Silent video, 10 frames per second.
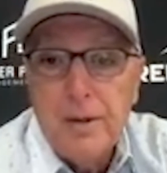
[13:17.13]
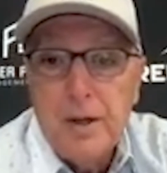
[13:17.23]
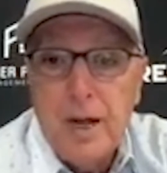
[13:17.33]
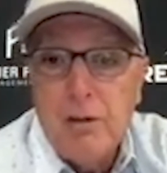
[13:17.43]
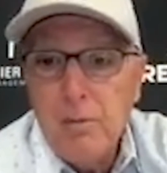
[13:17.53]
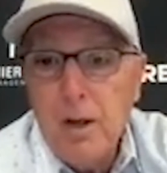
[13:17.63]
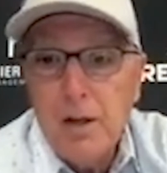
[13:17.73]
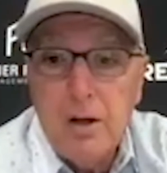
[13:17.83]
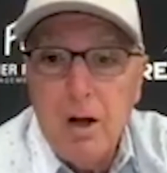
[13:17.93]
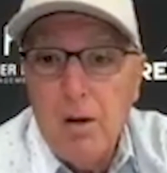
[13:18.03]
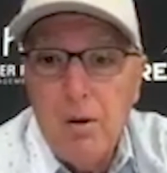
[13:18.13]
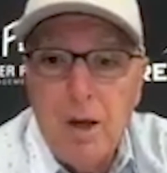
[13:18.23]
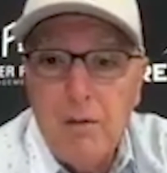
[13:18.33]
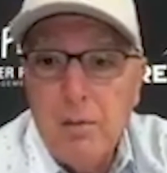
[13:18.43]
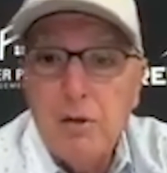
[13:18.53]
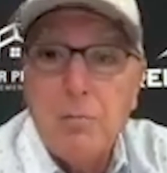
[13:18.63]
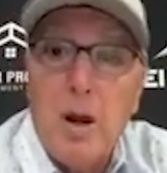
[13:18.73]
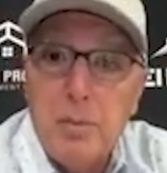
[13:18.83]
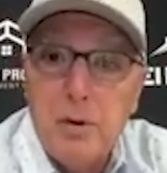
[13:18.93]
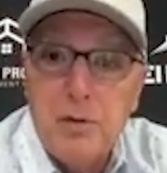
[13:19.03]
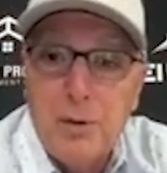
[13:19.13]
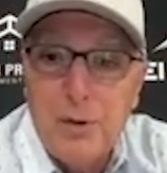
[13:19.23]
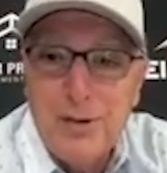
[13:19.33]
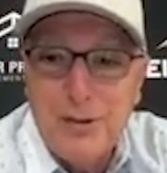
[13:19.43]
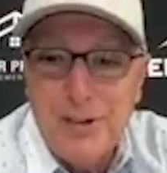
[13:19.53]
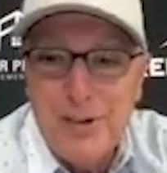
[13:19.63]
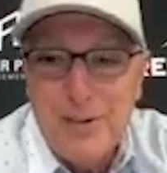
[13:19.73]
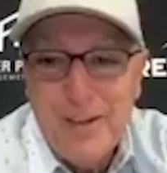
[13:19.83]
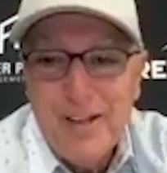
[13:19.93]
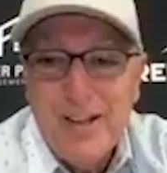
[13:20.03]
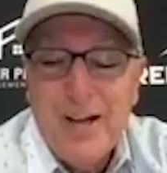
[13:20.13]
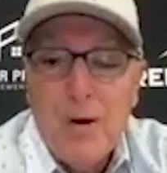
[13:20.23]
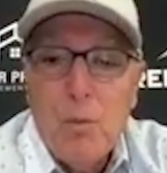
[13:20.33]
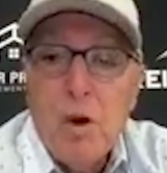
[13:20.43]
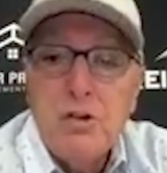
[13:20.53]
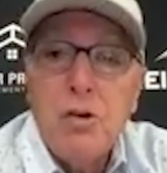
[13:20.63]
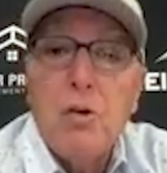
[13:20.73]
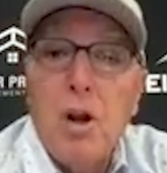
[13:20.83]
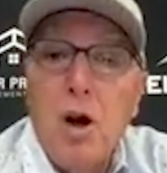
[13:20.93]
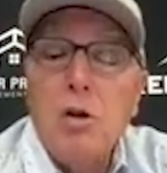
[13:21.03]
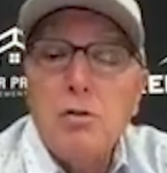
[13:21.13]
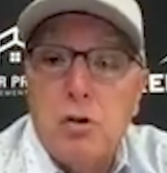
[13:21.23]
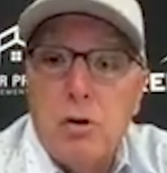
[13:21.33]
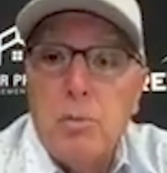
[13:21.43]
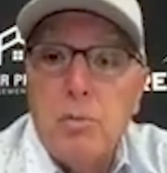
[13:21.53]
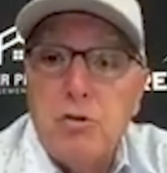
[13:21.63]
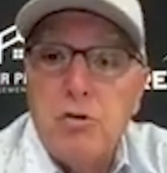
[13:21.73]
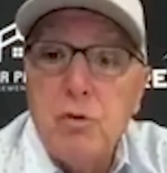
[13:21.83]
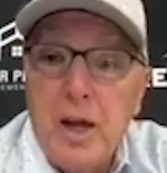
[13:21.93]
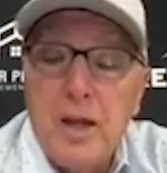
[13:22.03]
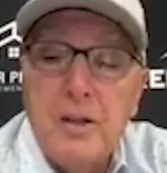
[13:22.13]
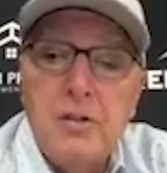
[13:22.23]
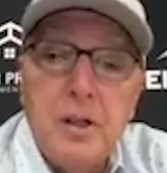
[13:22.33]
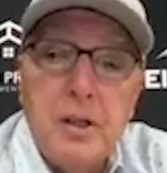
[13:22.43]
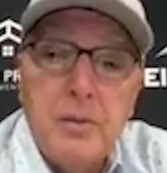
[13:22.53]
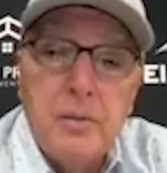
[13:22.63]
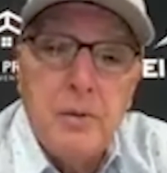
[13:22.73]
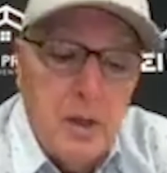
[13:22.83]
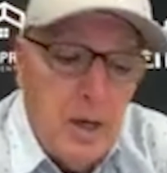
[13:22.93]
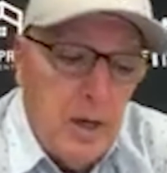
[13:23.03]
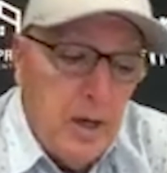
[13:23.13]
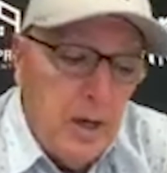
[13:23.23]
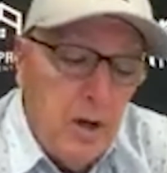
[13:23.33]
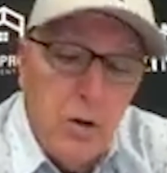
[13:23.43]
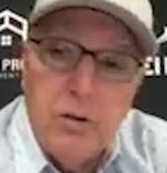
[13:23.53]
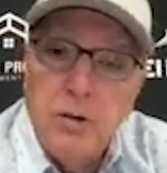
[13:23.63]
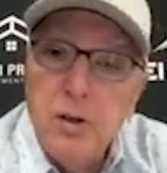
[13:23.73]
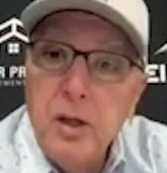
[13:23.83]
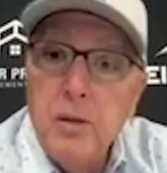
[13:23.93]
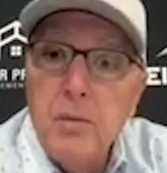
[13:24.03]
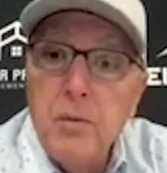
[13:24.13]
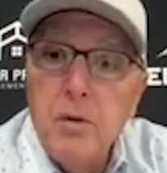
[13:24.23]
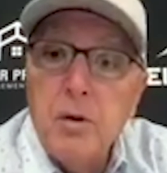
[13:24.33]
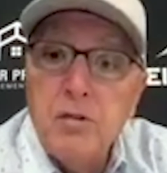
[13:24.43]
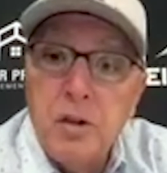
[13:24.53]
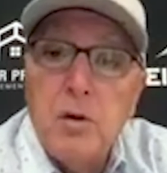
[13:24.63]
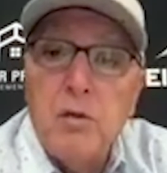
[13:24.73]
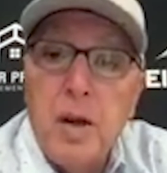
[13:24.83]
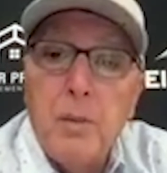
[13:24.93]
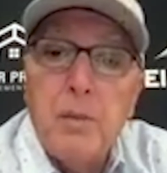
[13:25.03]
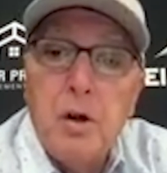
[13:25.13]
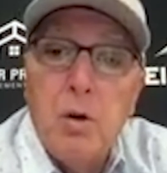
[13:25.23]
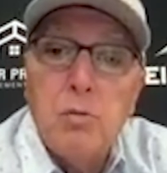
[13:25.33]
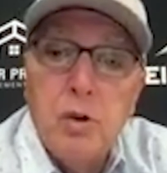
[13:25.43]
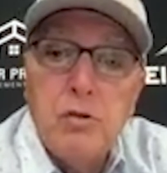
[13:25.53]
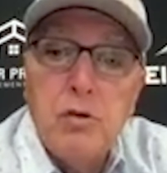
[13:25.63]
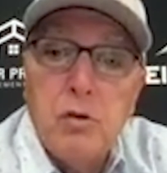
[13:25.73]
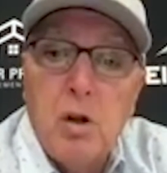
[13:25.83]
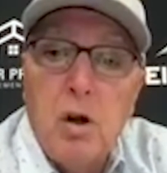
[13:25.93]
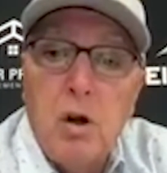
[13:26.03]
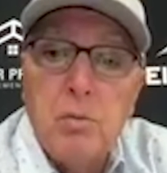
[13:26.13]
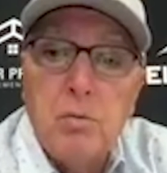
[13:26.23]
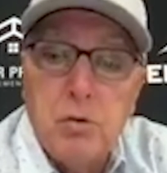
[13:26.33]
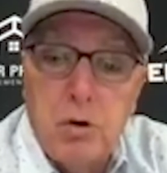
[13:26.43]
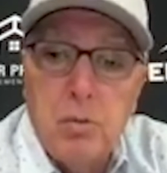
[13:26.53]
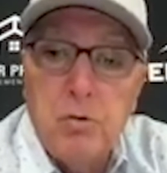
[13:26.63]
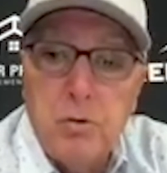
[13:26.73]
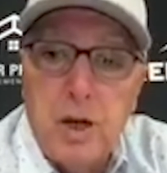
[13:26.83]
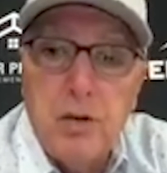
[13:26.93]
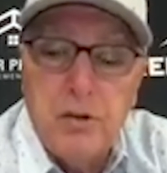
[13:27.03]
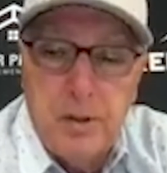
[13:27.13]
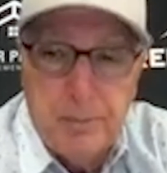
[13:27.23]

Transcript: Ashley might call and have a bunch of properties for you. So what's your long-term strategy, Harris, in single family homes? What's your long-term strategy?